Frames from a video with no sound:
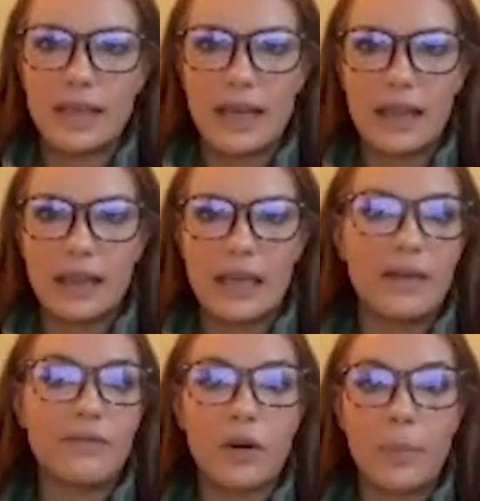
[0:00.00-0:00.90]
to get the
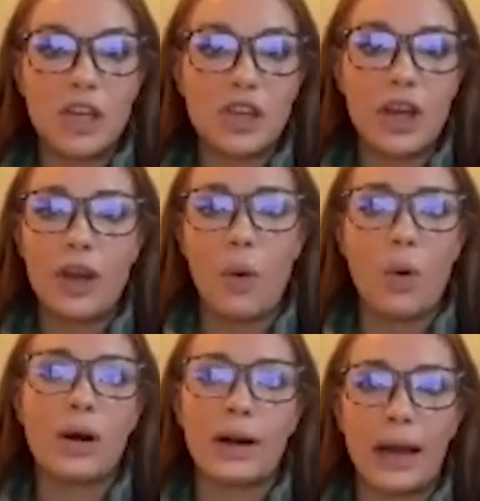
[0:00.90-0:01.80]
information
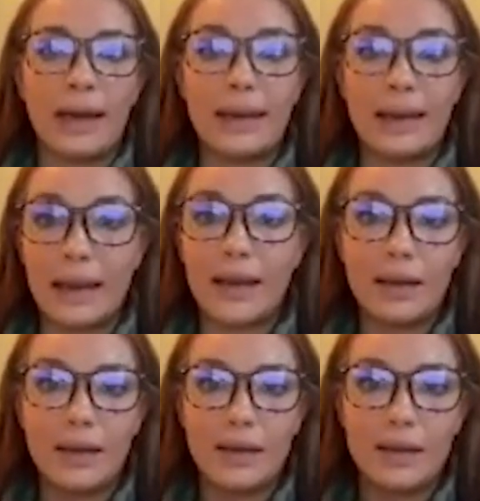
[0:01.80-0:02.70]
or an idea,